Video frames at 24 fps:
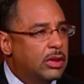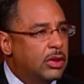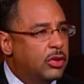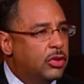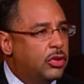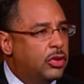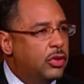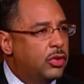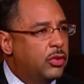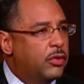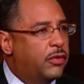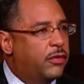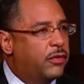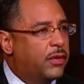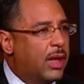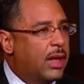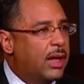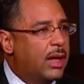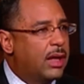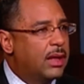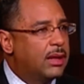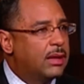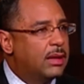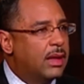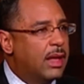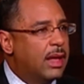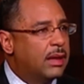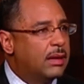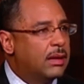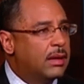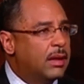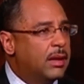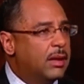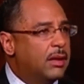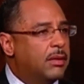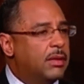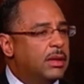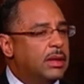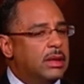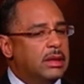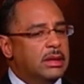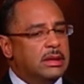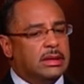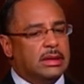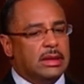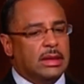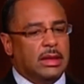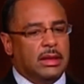you find that there
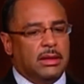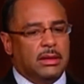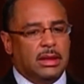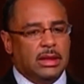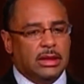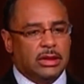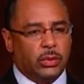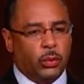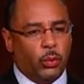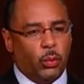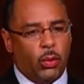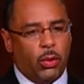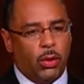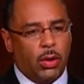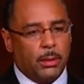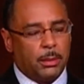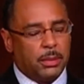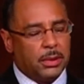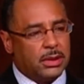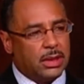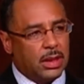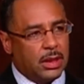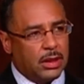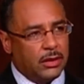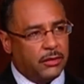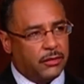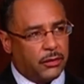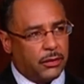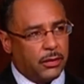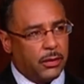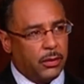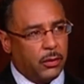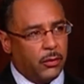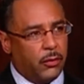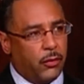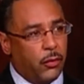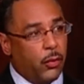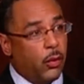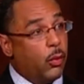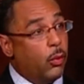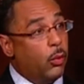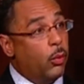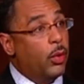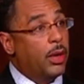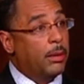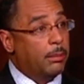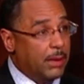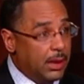is this want, particularly for
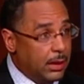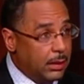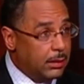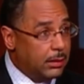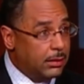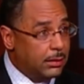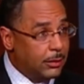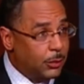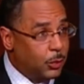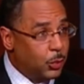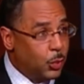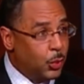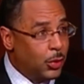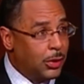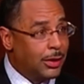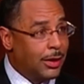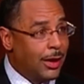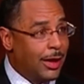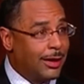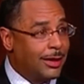women? We're not as